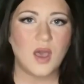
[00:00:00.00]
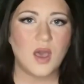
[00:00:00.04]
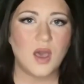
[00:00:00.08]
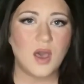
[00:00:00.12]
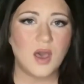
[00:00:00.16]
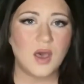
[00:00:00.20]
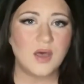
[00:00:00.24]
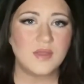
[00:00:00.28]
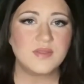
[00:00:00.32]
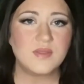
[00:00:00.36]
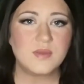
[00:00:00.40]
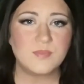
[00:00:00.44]

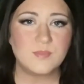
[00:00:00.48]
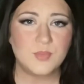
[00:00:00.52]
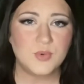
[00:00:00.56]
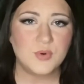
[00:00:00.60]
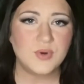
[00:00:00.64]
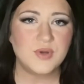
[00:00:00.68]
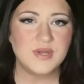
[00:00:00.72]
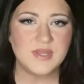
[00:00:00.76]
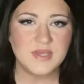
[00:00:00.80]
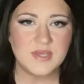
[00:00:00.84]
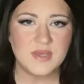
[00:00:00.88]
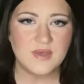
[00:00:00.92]
On the
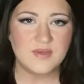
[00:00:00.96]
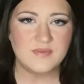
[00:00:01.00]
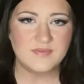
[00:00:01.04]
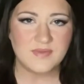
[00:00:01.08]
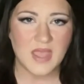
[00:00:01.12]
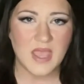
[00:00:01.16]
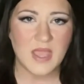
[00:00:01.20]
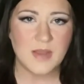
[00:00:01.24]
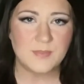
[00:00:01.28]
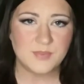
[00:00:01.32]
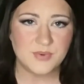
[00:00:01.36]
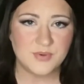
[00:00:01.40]
morning of
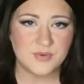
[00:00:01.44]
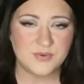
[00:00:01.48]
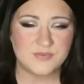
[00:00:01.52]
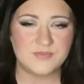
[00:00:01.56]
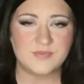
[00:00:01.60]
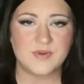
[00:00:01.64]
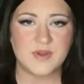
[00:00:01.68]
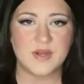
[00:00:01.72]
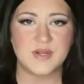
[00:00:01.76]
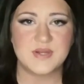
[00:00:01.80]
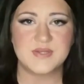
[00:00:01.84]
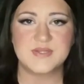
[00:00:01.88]
April
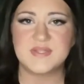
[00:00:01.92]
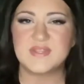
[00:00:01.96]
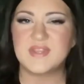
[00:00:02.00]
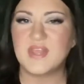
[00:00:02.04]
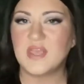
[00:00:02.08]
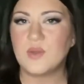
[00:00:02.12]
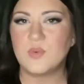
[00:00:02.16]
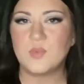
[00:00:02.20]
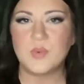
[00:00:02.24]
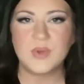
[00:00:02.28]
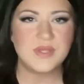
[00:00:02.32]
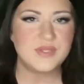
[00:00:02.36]
1st,
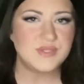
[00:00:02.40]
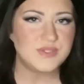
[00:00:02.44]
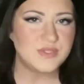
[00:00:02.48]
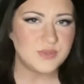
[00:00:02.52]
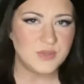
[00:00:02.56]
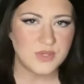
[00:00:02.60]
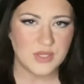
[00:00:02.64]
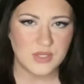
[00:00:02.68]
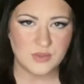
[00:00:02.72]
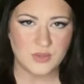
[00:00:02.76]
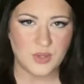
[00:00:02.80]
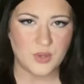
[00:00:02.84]
they went
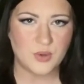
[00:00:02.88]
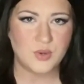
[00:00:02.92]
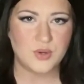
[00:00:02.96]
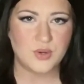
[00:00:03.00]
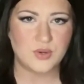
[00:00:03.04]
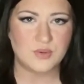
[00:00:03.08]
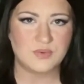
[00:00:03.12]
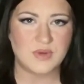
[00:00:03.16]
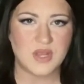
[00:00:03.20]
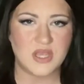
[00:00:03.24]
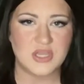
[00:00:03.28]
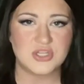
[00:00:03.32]
to a
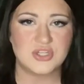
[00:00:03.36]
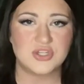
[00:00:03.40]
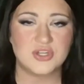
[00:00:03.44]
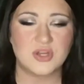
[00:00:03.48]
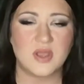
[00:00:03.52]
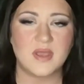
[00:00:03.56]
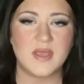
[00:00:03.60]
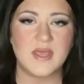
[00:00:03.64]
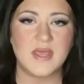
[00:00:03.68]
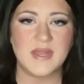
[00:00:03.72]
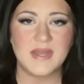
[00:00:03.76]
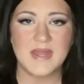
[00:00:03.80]
local
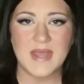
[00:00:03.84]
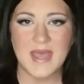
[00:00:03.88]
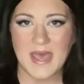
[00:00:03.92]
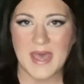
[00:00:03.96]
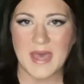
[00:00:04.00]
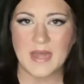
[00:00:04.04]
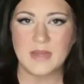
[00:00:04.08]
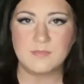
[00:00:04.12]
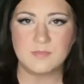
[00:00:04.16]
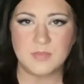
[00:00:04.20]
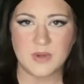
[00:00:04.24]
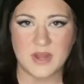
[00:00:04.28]
restaurant and
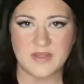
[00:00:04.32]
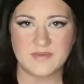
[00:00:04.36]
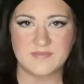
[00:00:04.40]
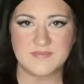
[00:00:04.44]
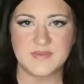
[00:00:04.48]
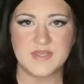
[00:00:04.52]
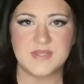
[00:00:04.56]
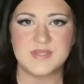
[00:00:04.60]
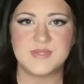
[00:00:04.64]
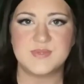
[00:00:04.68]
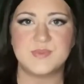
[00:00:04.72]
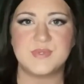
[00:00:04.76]
had
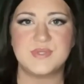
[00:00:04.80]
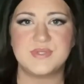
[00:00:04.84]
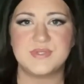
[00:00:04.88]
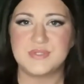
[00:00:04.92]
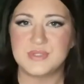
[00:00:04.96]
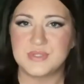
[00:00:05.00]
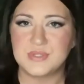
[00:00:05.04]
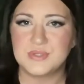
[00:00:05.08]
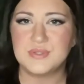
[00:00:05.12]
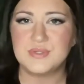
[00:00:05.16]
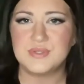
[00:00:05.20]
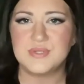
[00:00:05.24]
breakfast with
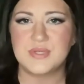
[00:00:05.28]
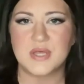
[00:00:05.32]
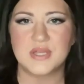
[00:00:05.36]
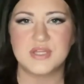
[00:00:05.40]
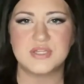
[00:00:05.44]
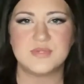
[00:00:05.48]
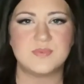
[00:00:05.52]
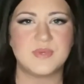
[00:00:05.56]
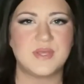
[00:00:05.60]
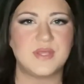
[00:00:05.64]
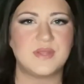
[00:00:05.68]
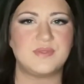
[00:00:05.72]
two
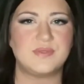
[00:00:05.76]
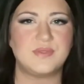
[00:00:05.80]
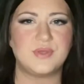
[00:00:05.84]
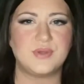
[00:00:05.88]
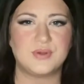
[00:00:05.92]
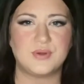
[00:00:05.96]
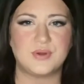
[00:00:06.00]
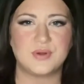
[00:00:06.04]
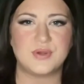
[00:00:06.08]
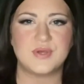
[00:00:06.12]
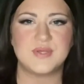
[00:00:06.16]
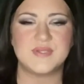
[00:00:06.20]
Dutchmen the
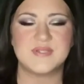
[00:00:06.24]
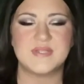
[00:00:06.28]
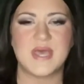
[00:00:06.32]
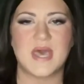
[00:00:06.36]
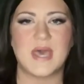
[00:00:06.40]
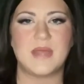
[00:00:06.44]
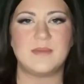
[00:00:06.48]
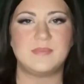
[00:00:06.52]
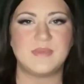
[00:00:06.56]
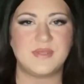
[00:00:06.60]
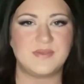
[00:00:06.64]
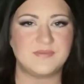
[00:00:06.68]
girls
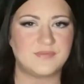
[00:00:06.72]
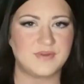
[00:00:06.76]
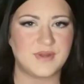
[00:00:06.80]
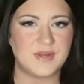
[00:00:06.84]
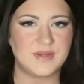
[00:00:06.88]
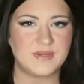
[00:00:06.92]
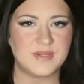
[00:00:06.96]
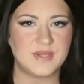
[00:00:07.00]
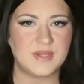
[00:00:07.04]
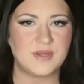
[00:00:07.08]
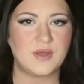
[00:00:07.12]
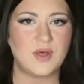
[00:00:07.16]
had
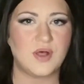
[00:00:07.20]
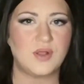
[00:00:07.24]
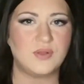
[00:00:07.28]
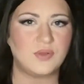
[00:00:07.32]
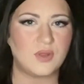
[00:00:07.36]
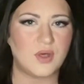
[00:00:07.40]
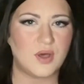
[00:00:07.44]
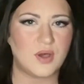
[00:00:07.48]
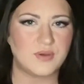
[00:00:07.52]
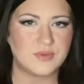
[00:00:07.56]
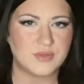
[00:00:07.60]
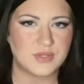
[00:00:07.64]
befriended
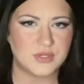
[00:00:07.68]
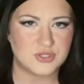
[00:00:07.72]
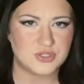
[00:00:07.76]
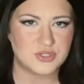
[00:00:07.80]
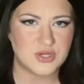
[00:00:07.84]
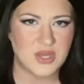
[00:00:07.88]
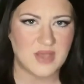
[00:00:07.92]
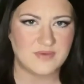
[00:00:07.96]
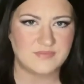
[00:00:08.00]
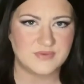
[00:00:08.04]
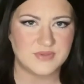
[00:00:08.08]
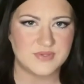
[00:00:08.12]
along their
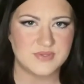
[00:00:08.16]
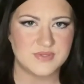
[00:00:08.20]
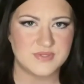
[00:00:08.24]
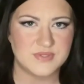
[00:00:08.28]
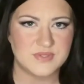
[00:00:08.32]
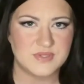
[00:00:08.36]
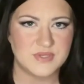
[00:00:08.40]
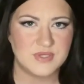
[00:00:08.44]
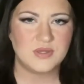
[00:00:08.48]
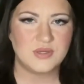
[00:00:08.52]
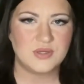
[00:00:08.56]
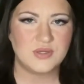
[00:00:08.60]

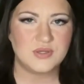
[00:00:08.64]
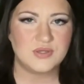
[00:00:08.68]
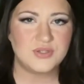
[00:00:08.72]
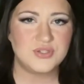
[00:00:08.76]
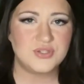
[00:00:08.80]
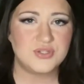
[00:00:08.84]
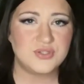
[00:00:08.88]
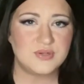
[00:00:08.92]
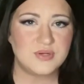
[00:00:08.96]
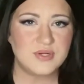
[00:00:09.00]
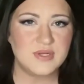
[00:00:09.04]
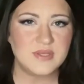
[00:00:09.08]
travels.
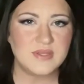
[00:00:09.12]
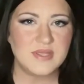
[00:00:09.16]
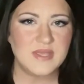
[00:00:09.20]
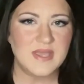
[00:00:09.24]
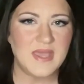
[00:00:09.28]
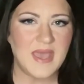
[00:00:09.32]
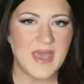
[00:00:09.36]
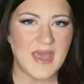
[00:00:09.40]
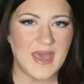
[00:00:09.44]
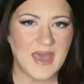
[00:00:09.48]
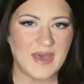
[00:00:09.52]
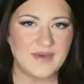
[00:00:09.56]

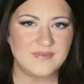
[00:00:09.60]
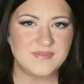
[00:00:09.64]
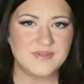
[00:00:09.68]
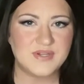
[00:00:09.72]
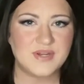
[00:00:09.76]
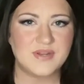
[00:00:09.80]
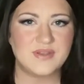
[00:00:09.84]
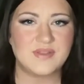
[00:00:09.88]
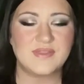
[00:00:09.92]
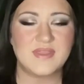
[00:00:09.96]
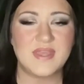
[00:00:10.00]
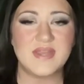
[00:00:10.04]
Shortly
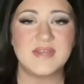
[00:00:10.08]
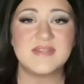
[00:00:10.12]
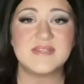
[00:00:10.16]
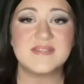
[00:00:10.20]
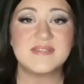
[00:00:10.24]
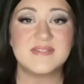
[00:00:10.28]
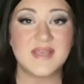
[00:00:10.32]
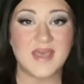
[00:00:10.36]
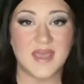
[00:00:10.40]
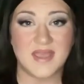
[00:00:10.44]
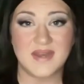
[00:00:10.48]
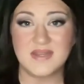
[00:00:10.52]
after, they
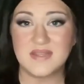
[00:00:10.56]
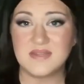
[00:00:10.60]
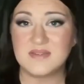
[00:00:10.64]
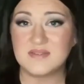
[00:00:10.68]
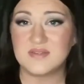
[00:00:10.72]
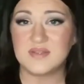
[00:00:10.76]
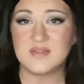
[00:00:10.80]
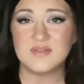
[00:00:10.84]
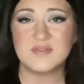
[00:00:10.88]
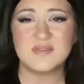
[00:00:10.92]
decided to